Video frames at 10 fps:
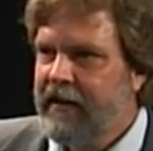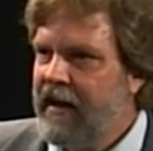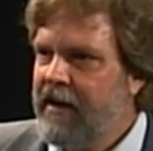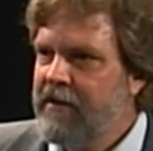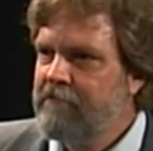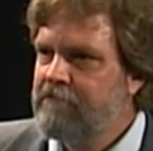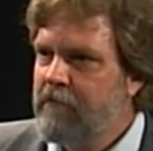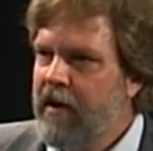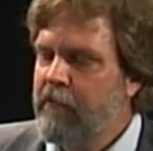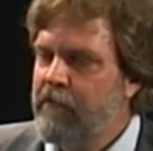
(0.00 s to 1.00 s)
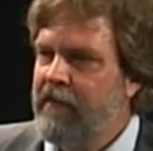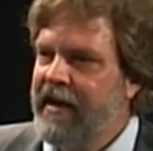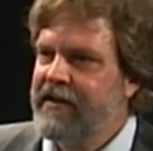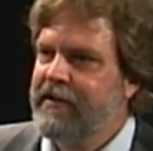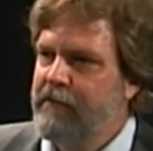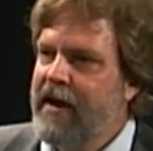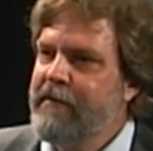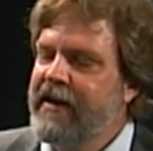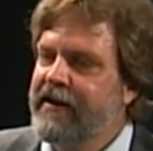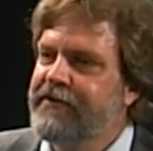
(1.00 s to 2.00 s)
Well, like I said, my
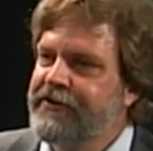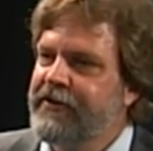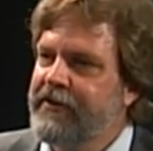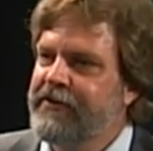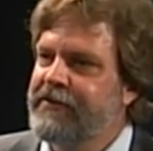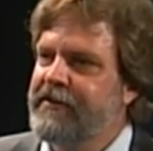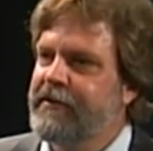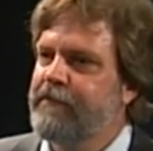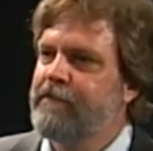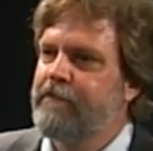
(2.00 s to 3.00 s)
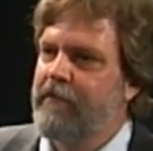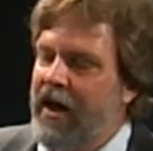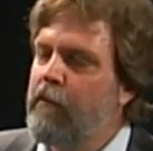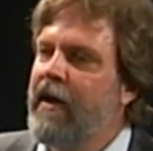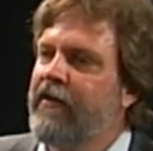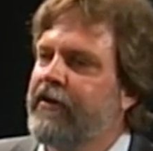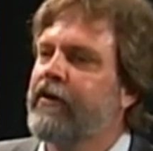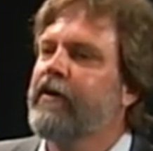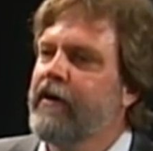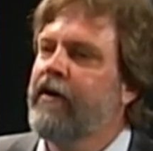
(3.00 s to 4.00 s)
main concern is to help out the
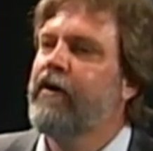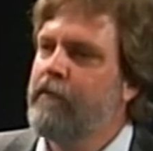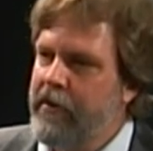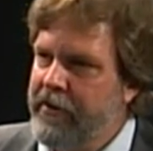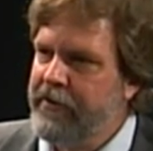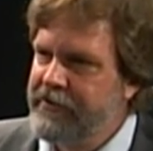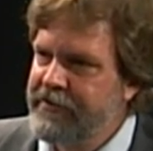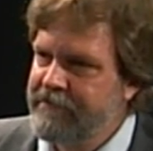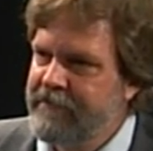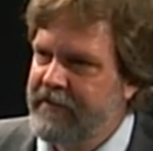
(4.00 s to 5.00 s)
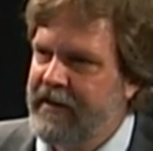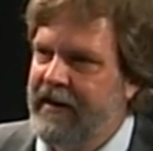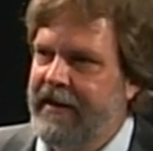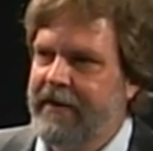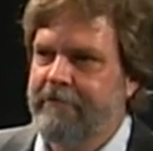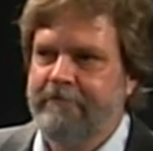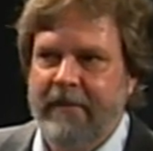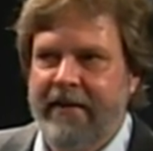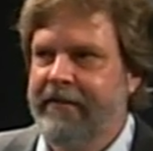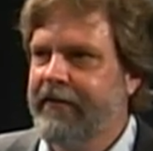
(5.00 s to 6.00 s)
current homeowners.
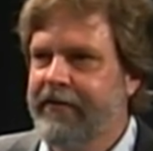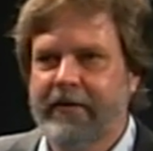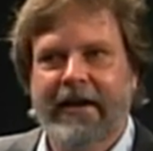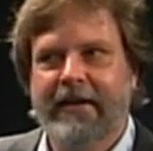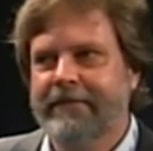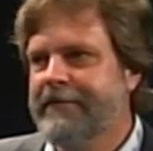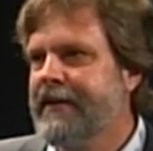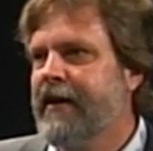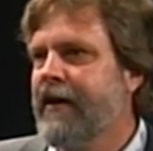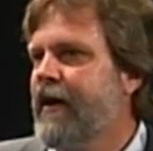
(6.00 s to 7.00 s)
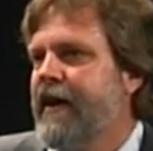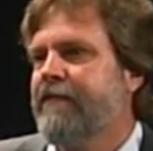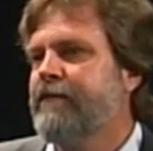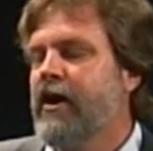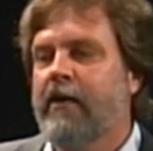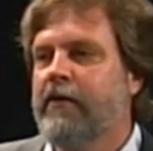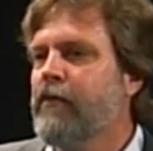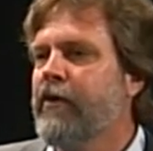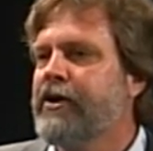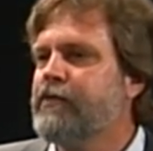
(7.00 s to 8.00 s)
And like I said, I talk
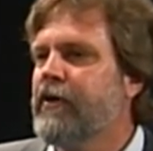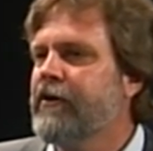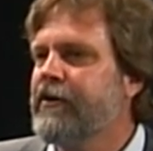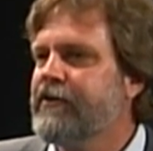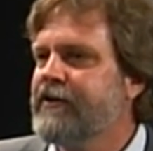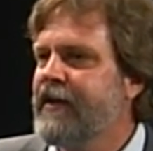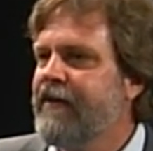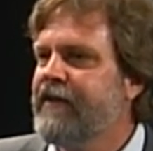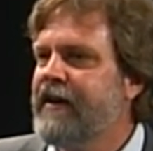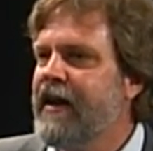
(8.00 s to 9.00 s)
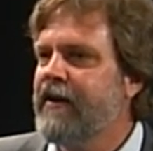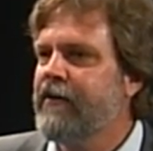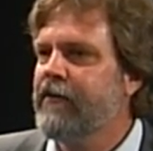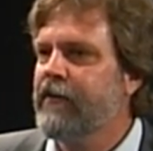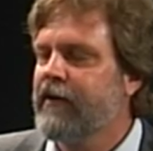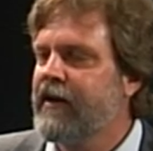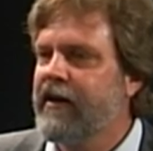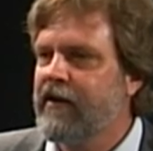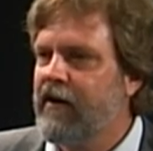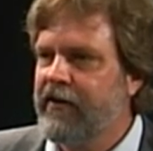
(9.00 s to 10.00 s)
with mortgage brokers every day who are
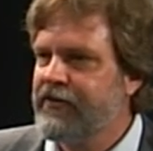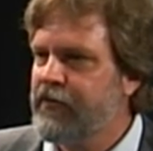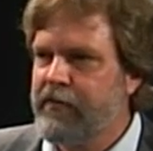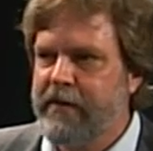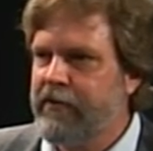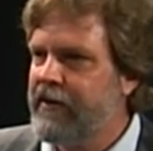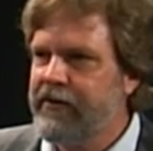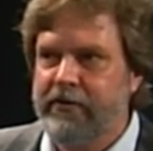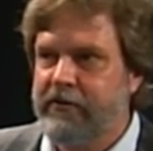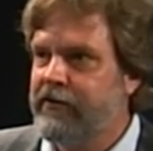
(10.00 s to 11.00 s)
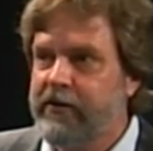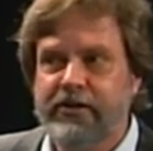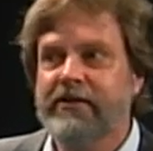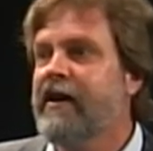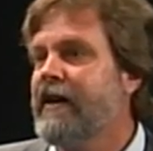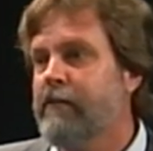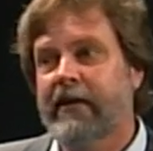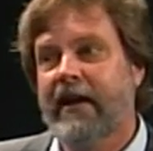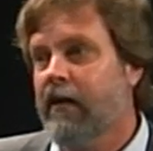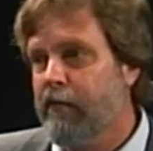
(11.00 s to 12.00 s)
getting calls from people that they're just not
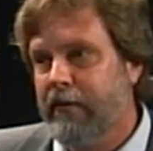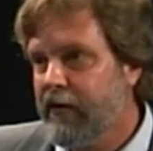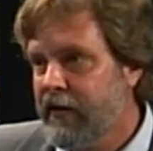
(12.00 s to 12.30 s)
able to help.